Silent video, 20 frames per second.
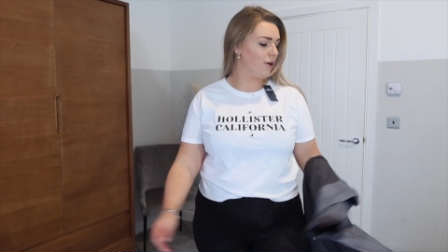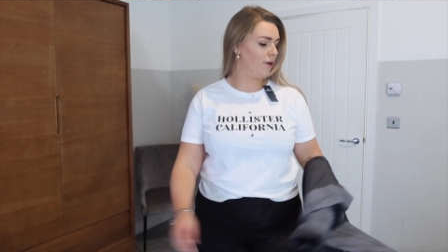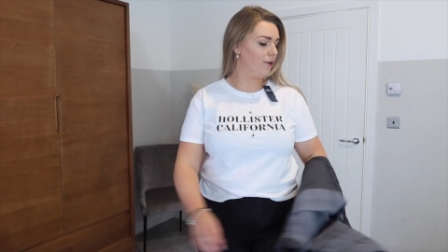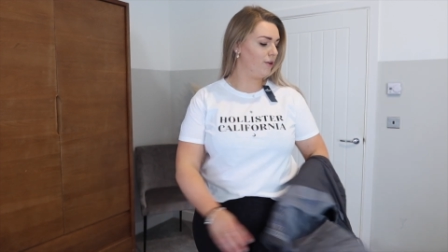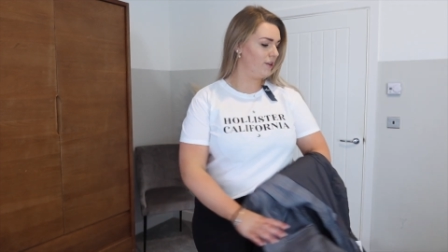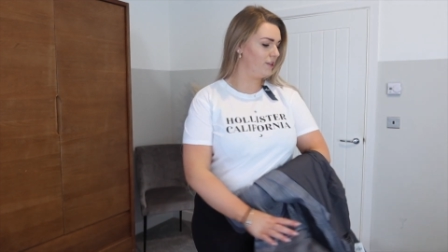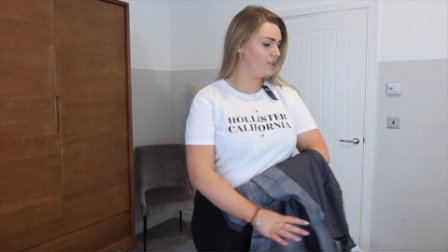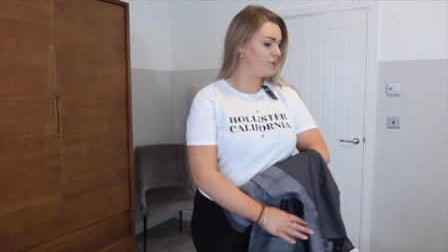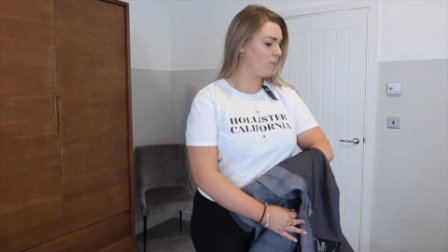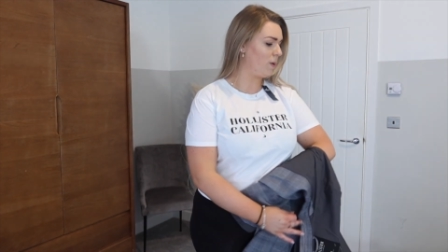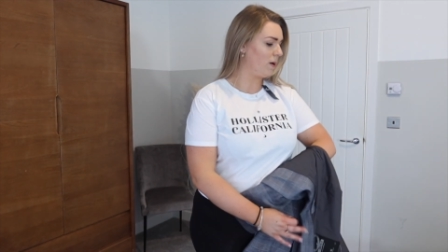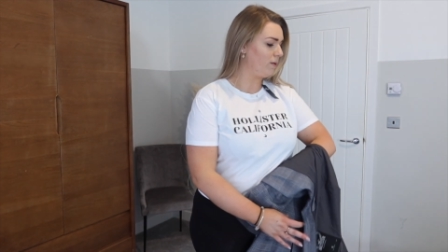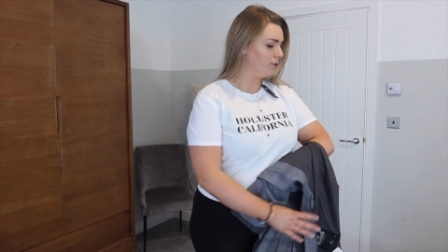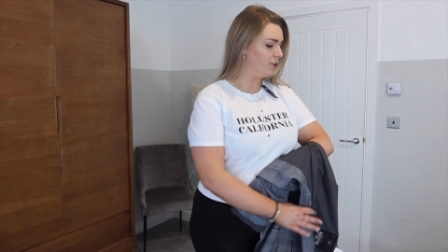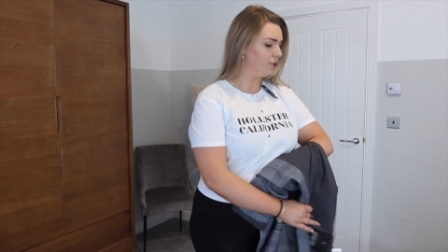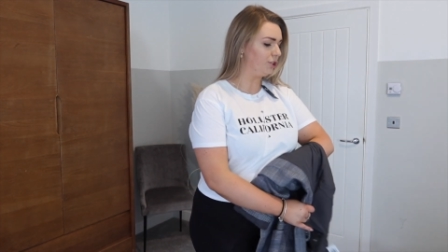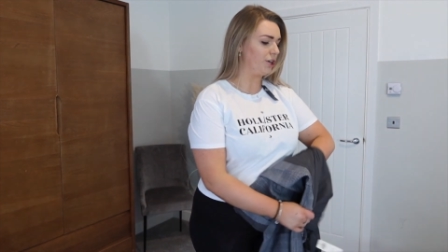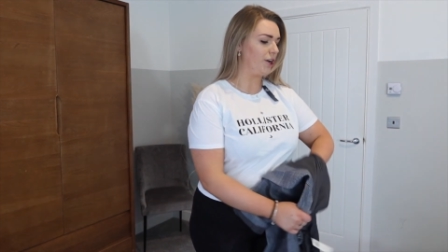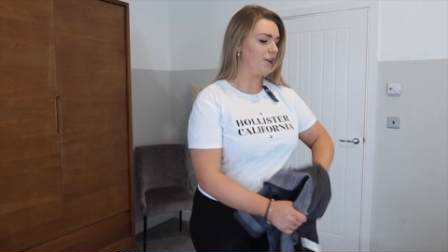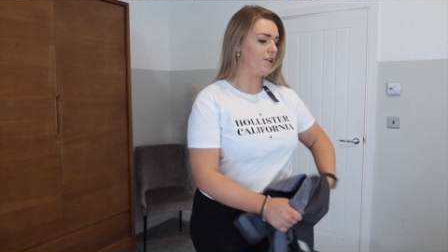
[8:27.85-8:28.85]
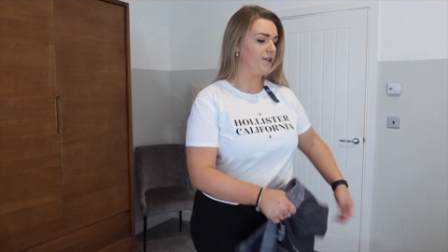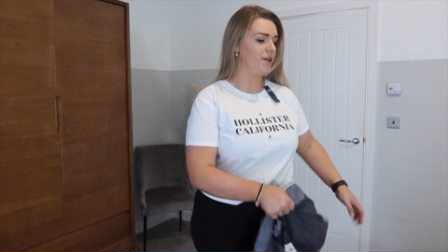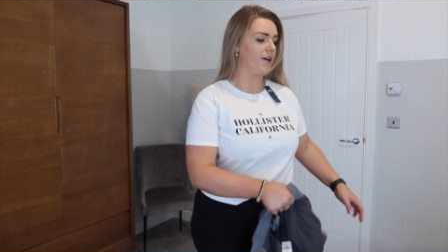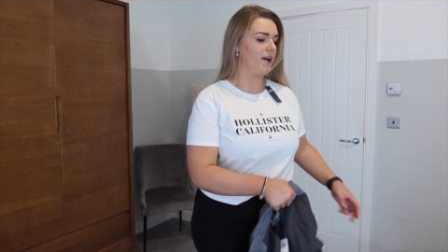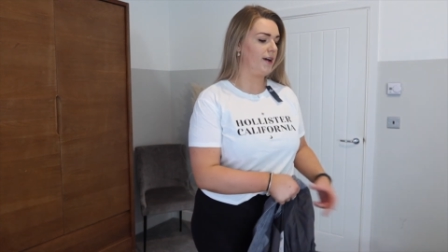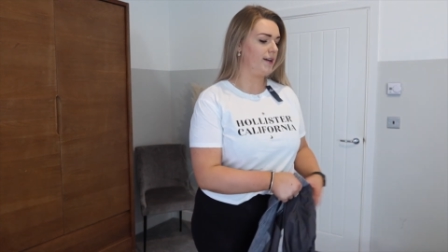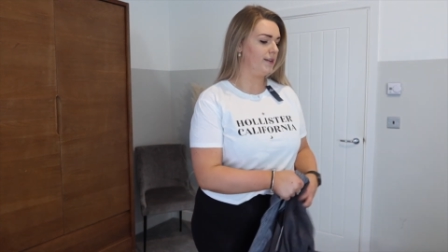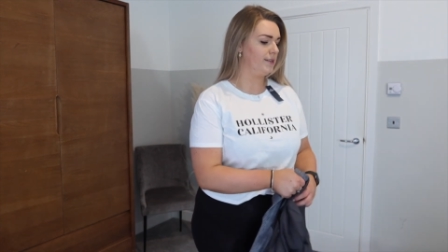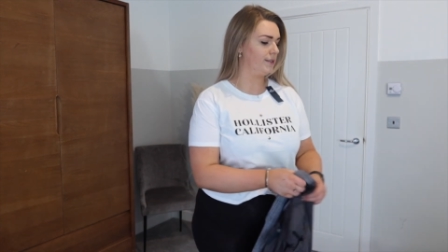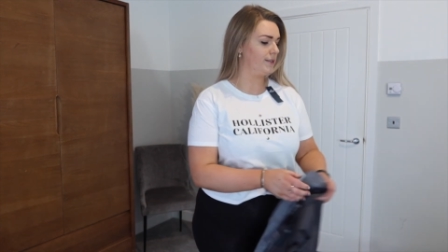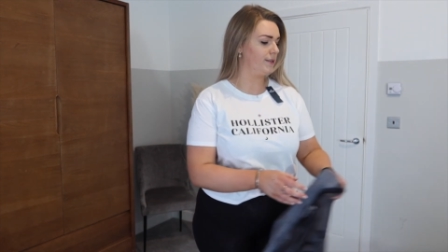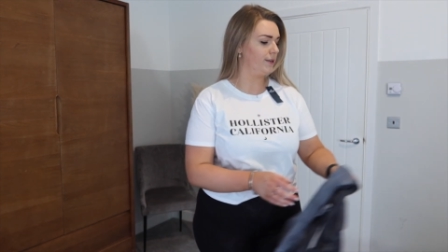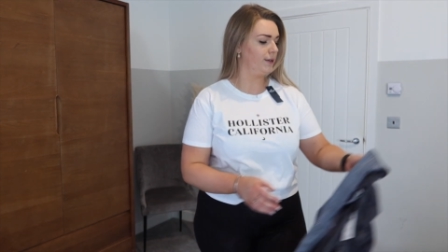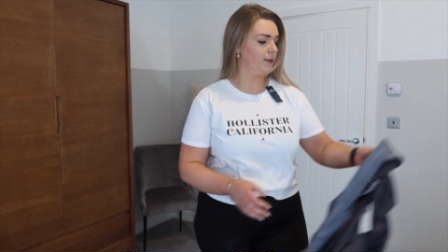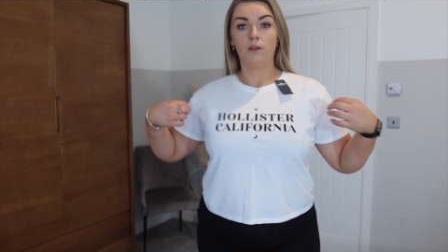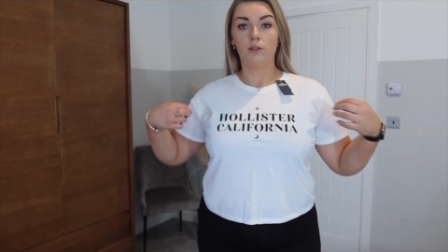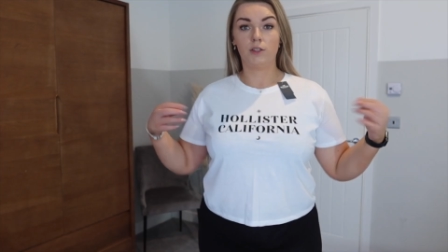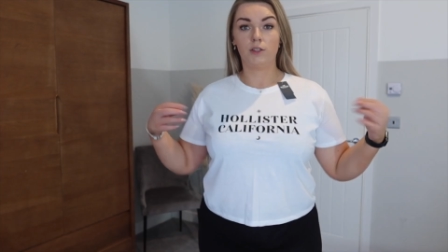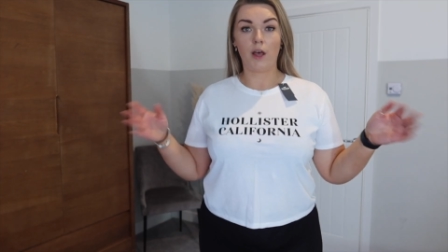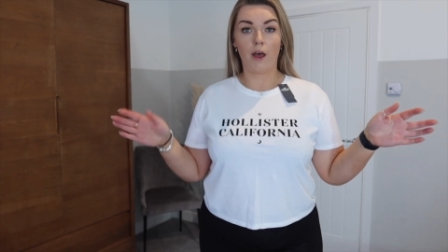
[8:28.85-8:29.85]
on as well to show you guys.
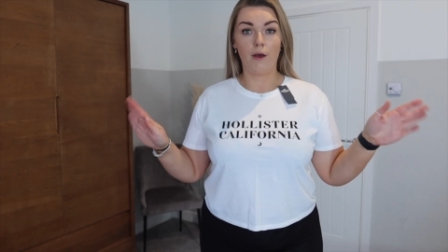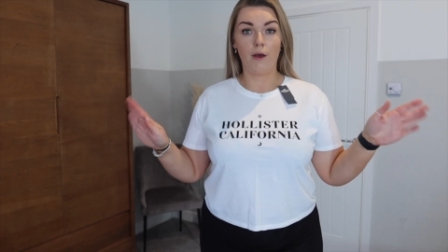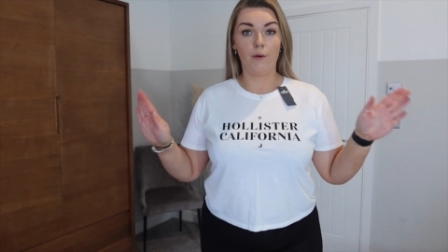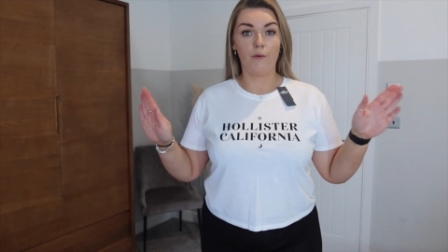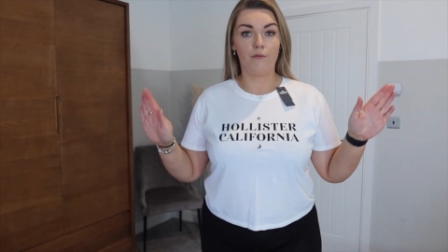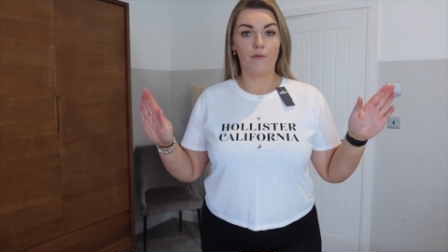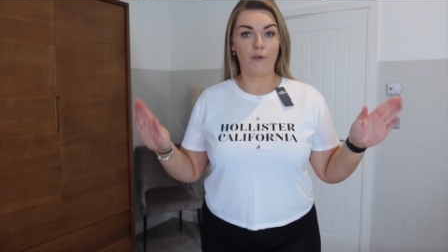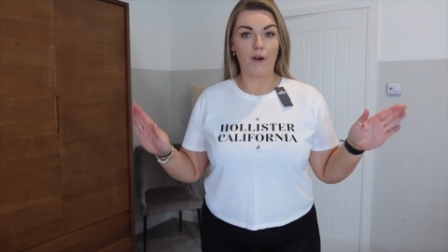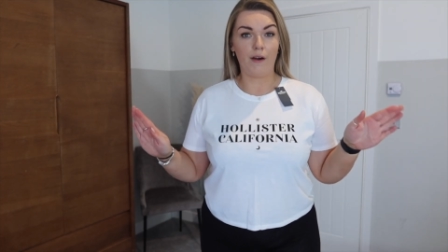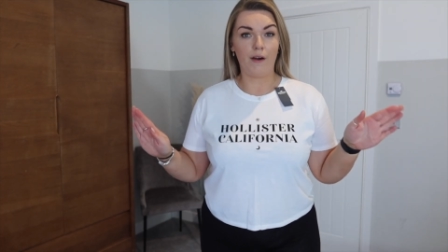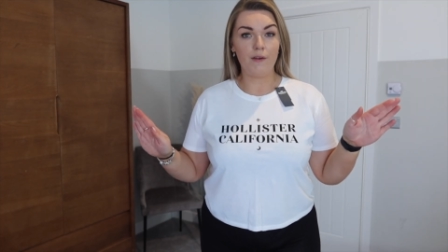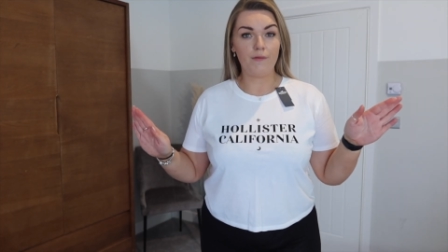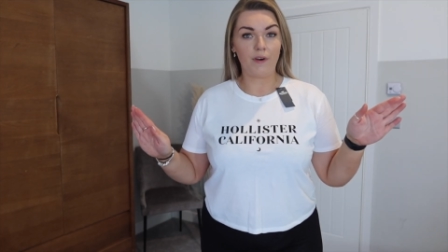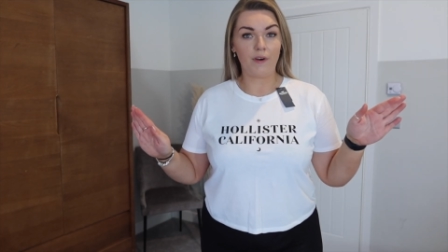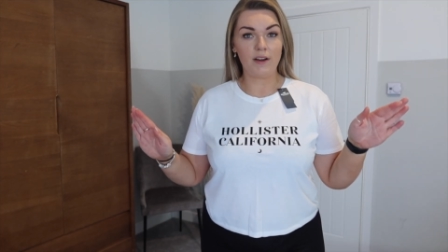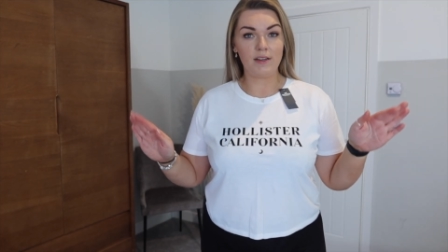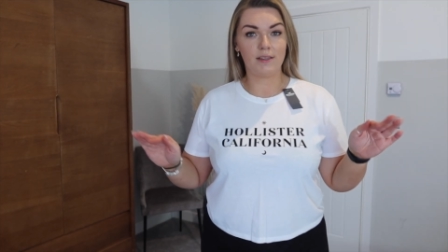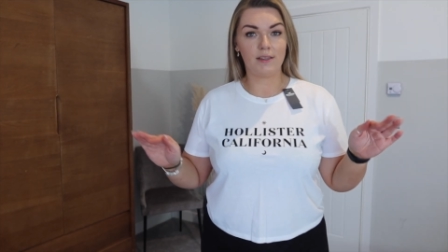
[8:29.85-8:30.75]
So very, very